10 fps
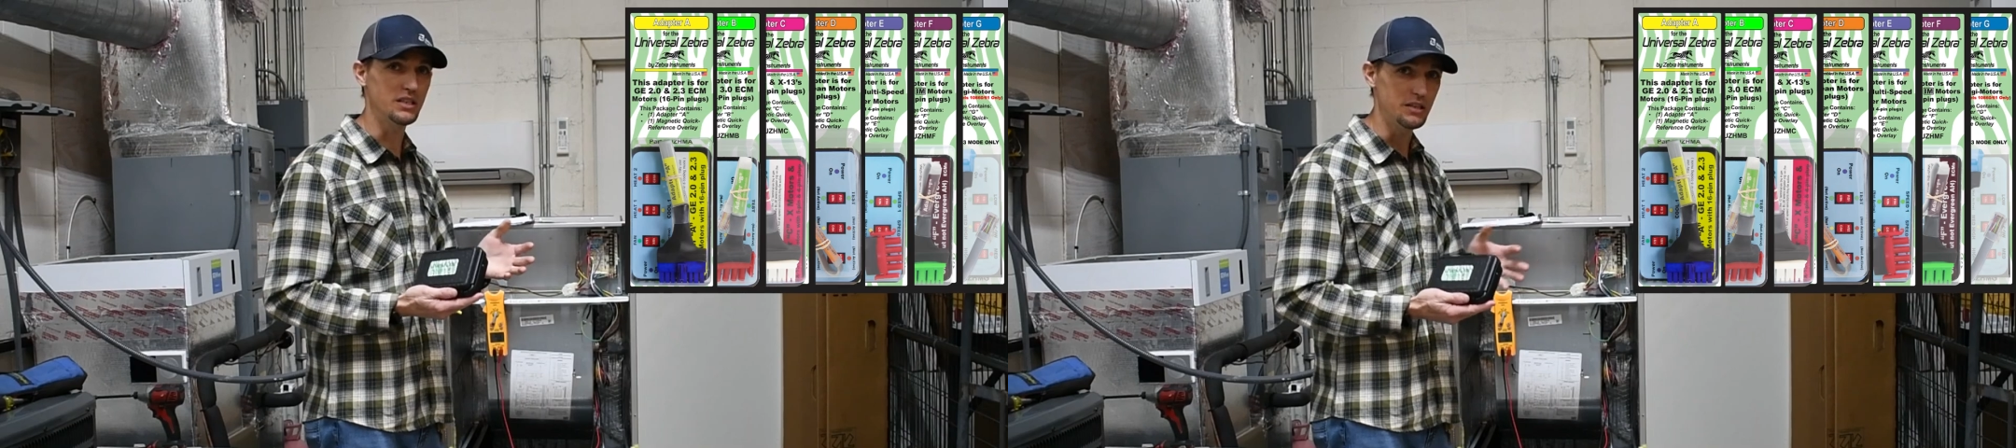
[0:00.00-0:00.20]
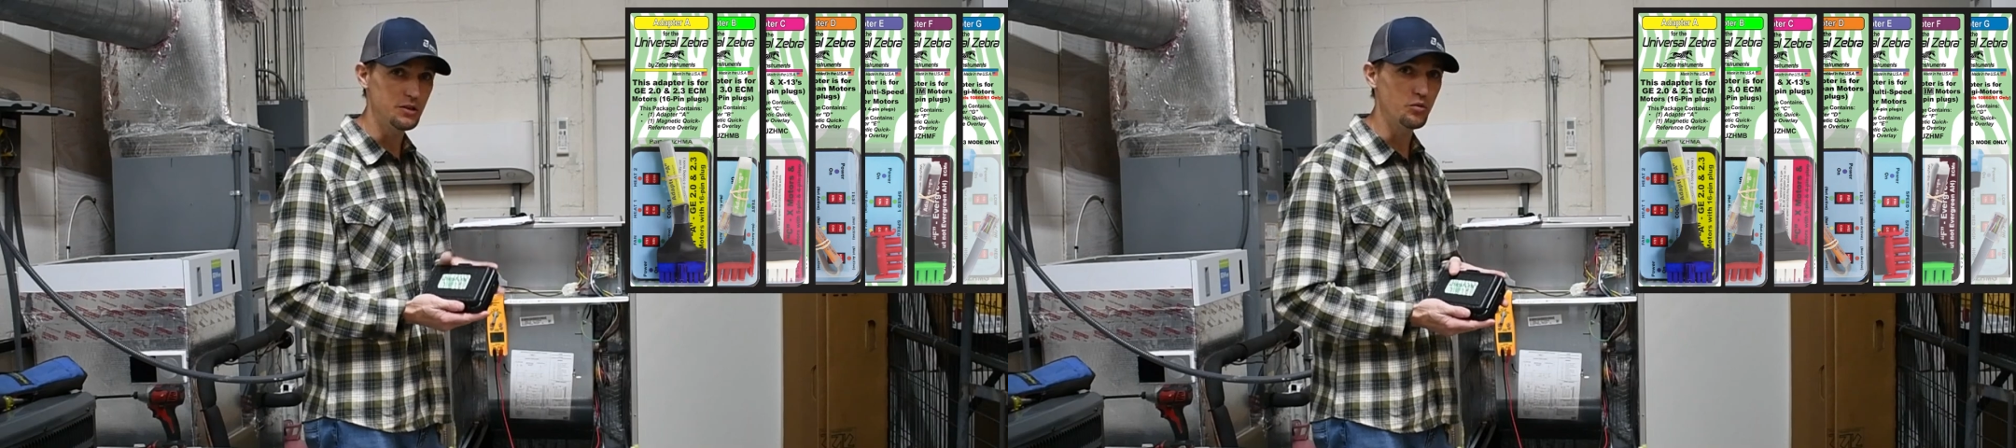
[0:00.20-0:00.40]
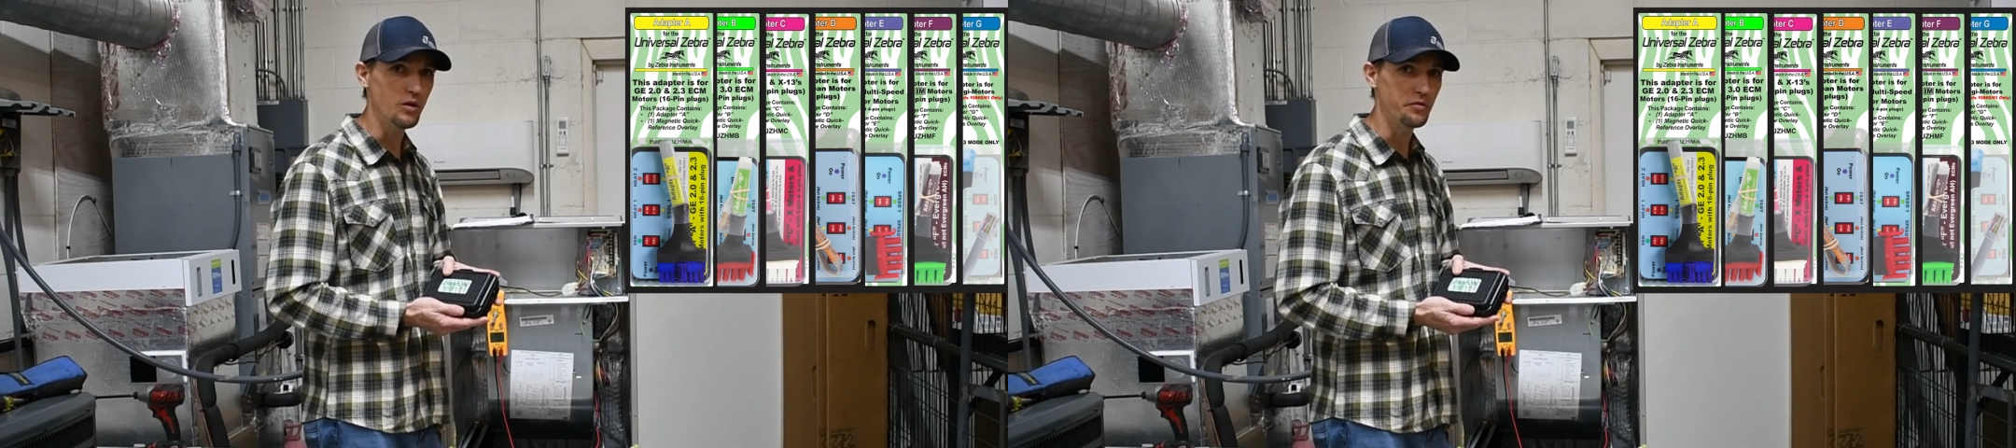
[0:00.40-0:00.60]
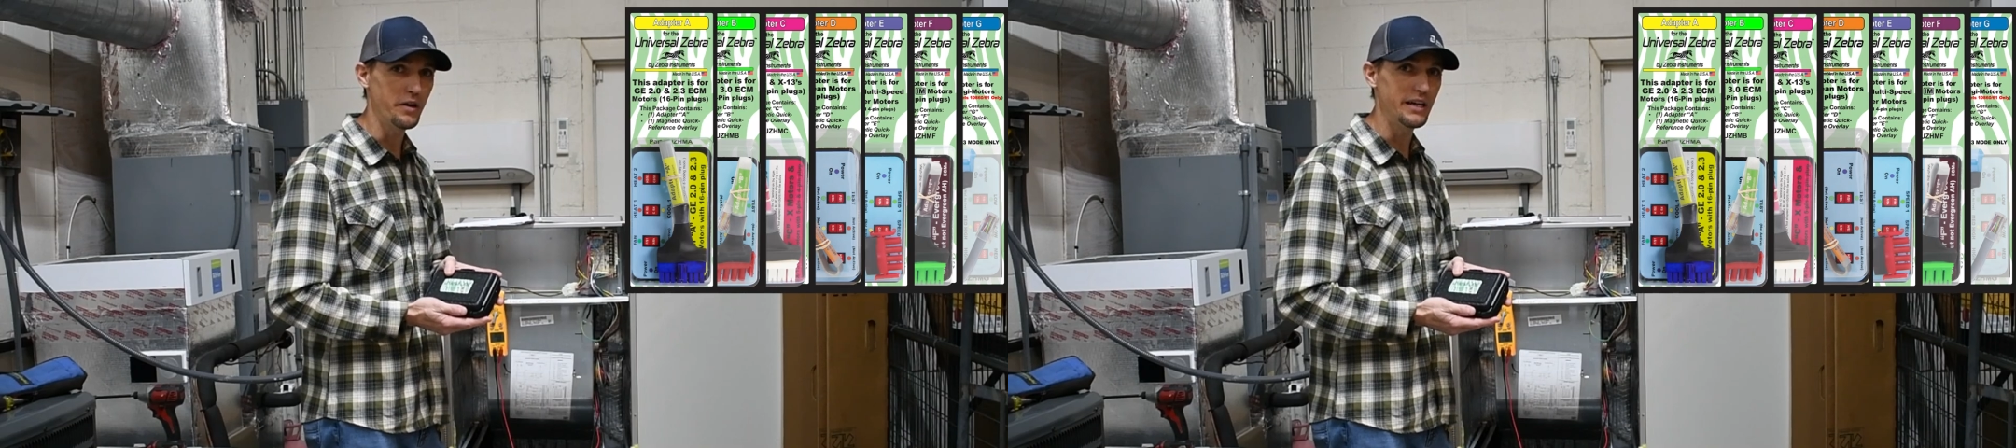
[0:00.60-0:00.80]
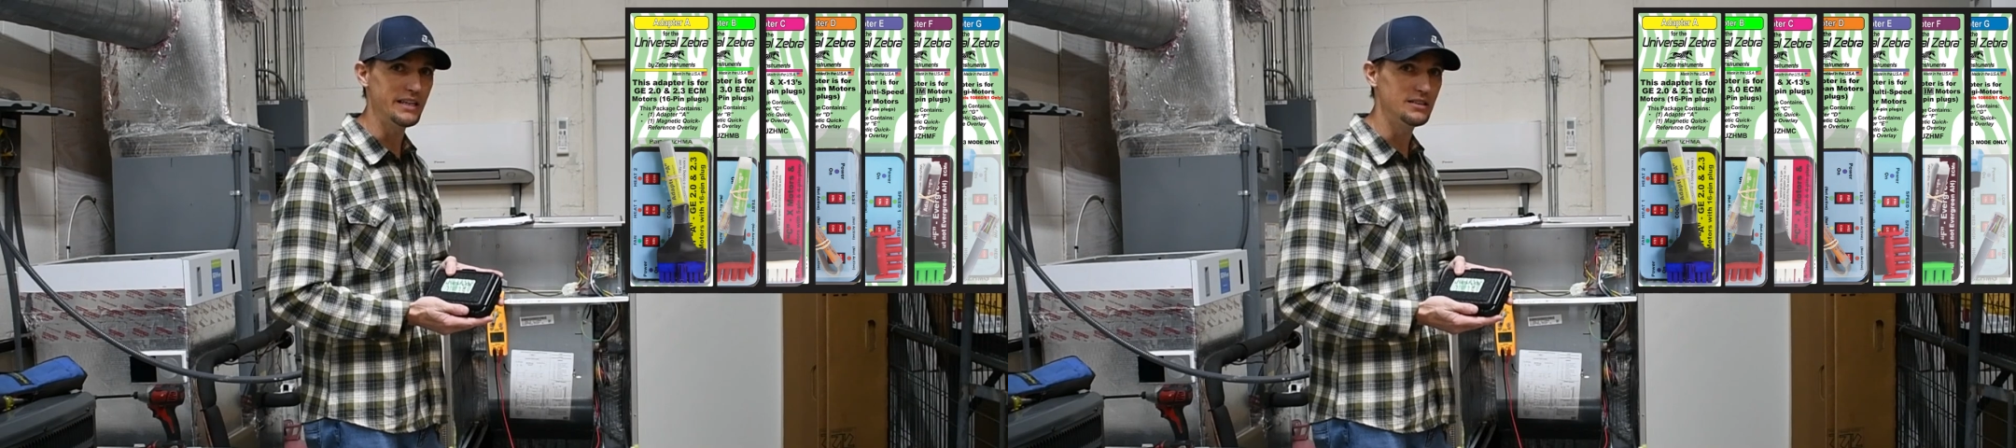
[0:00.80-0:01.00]
that you will
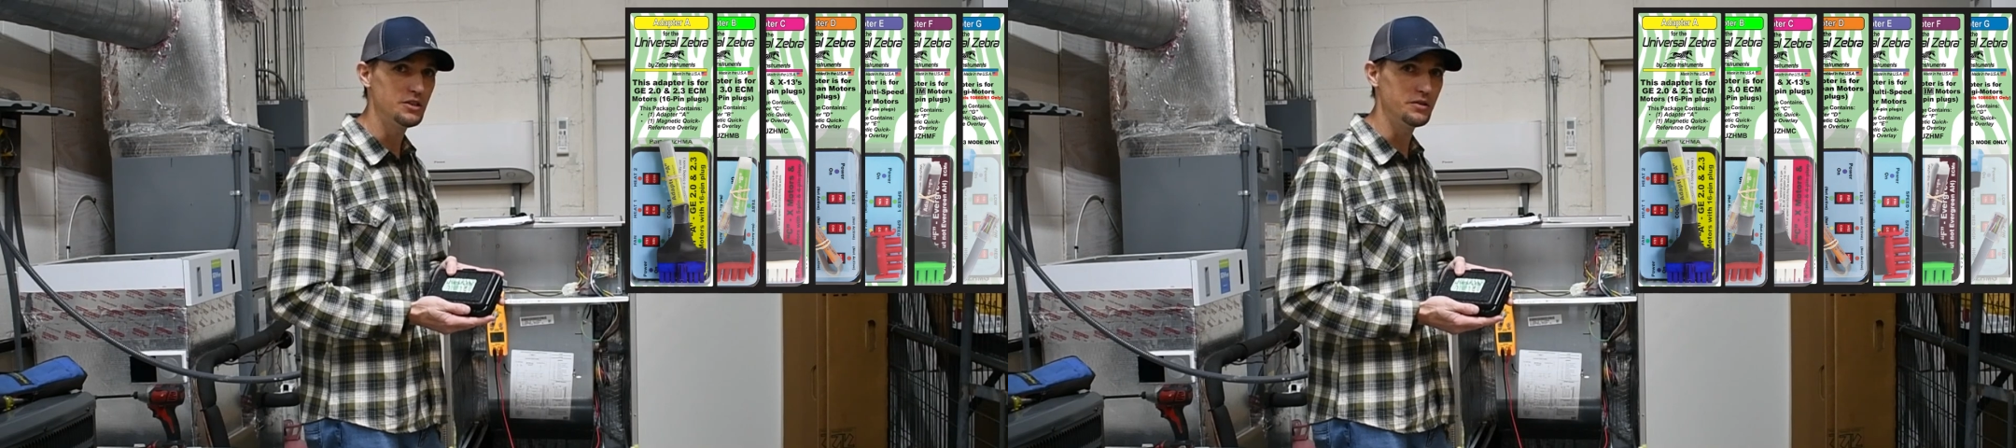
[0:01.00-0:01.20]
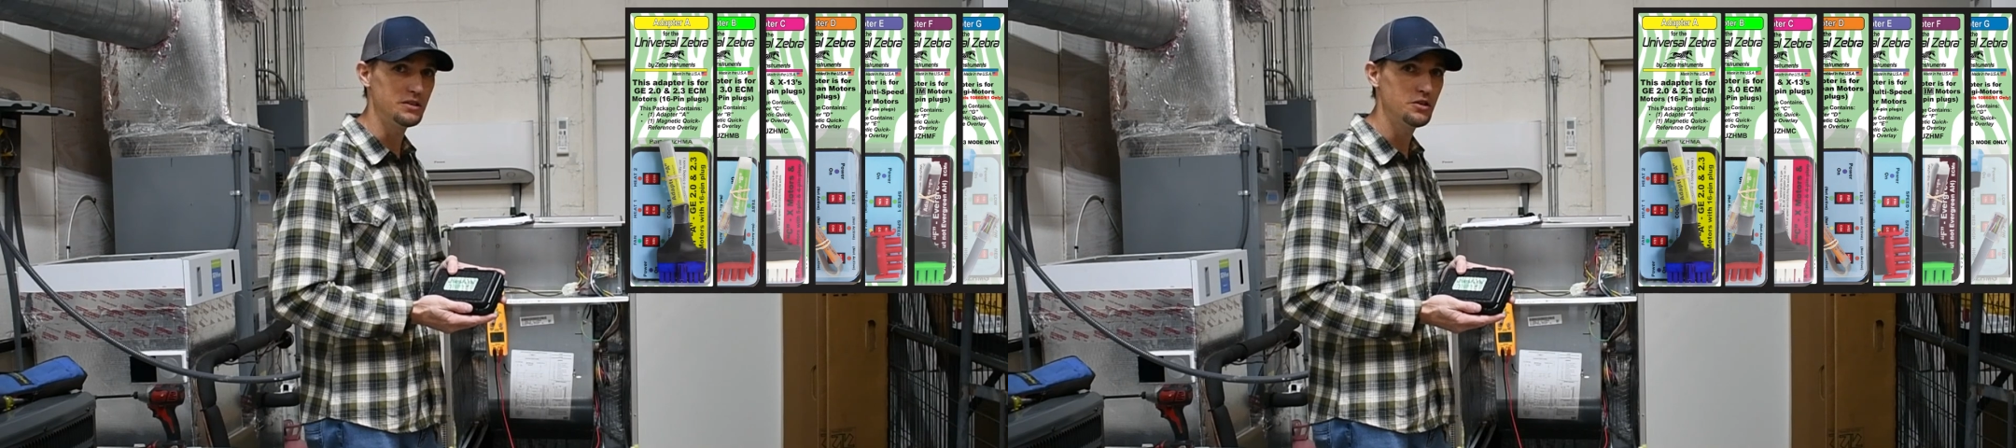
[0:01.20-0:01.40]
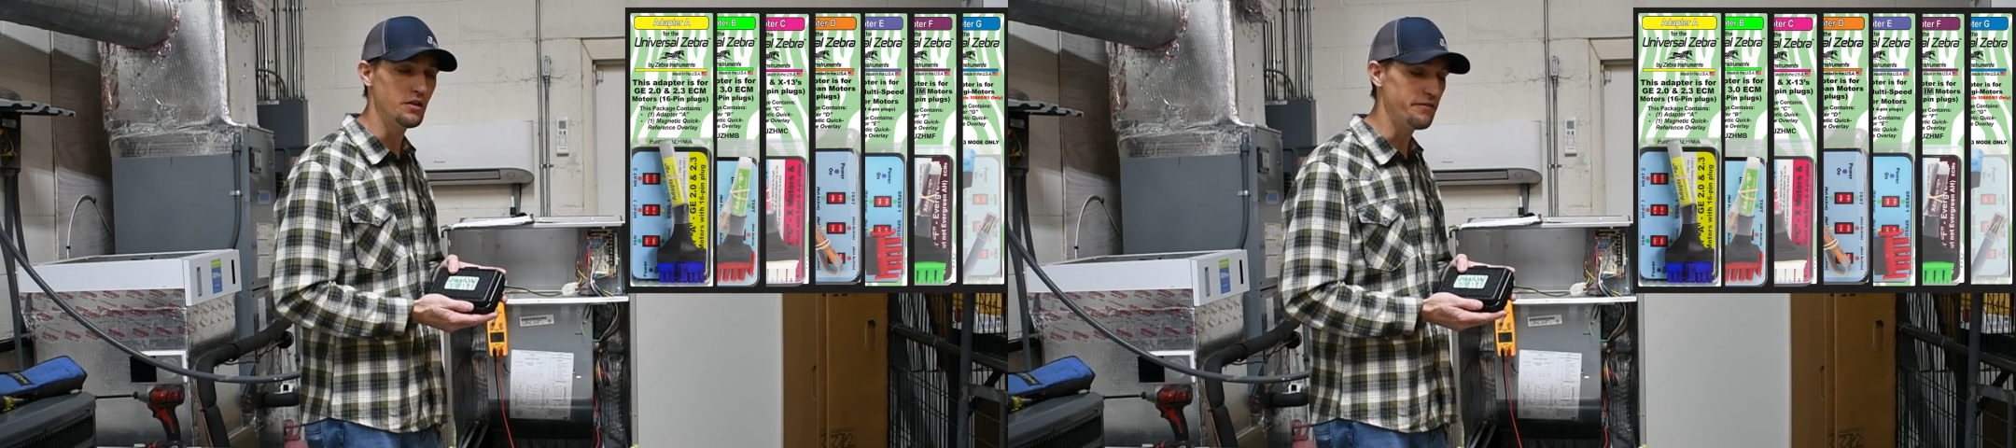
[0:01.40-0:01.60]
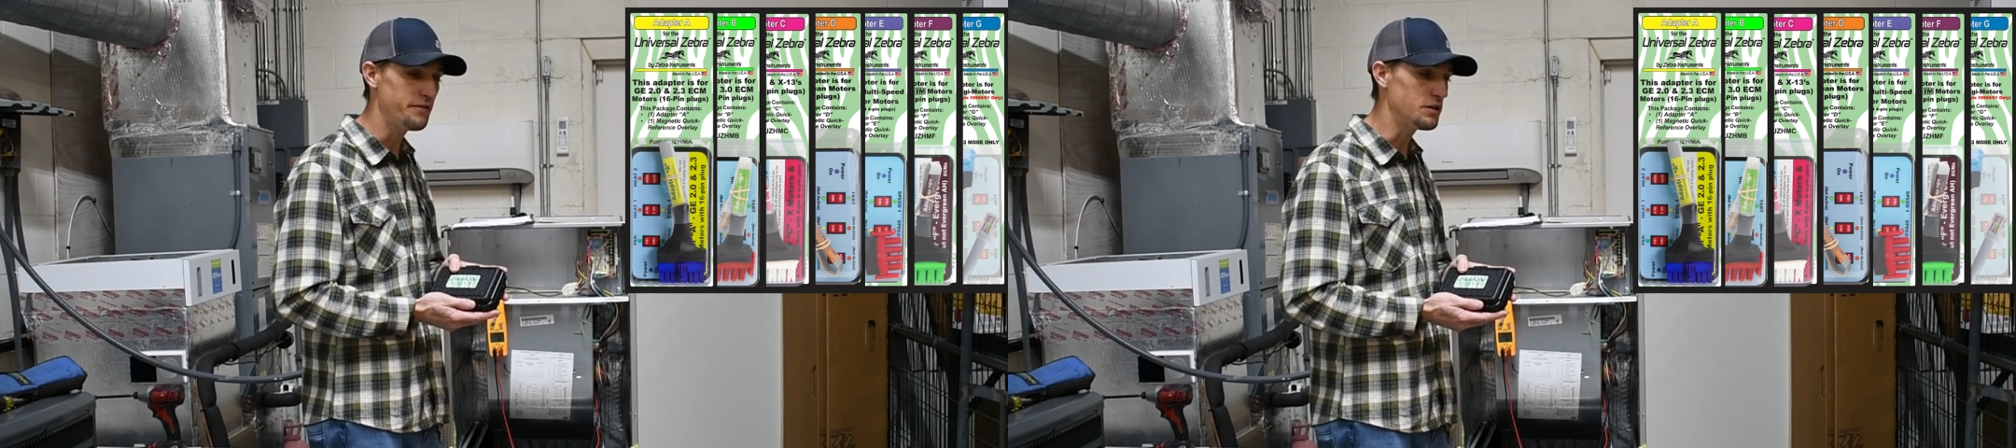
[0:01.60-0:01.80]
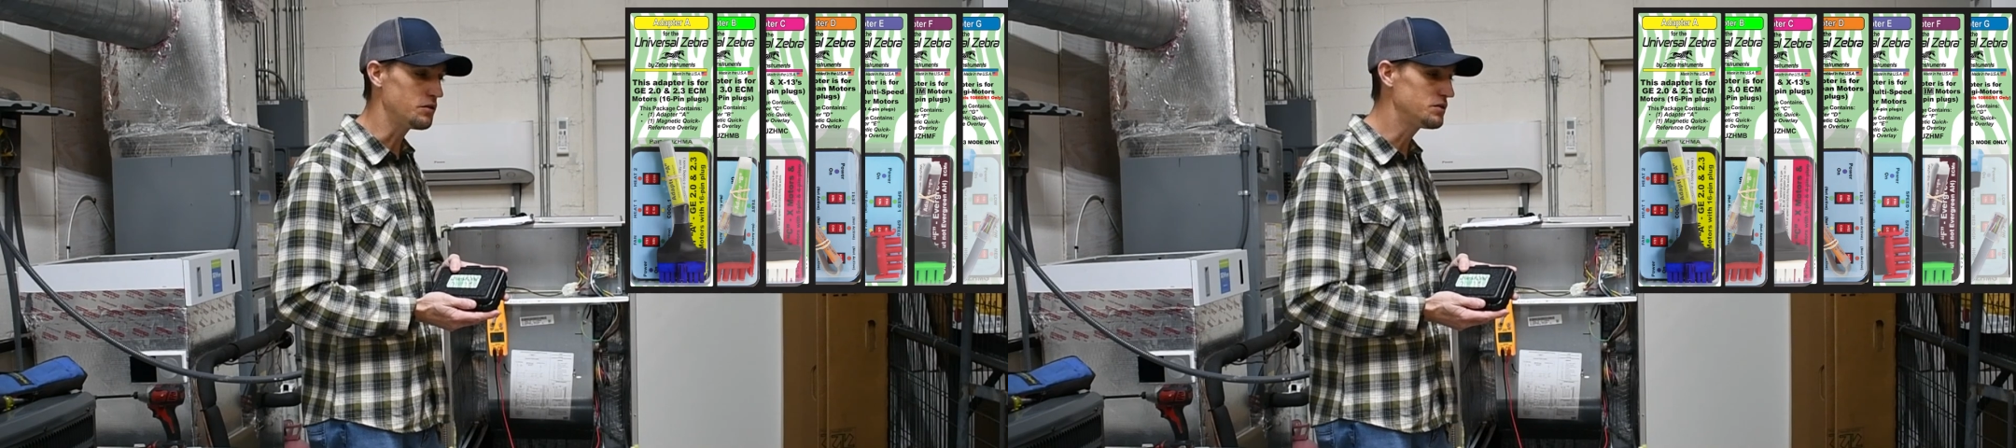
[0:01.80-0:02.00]
run into into the
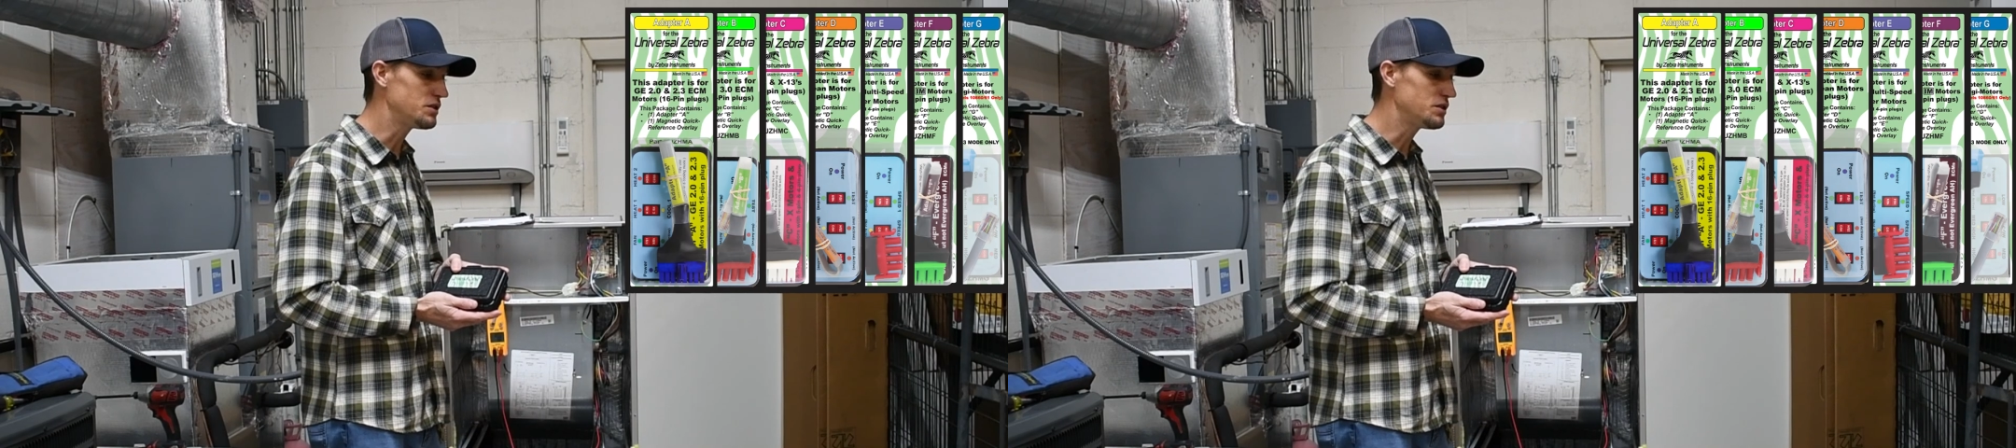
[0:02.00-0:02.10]
field.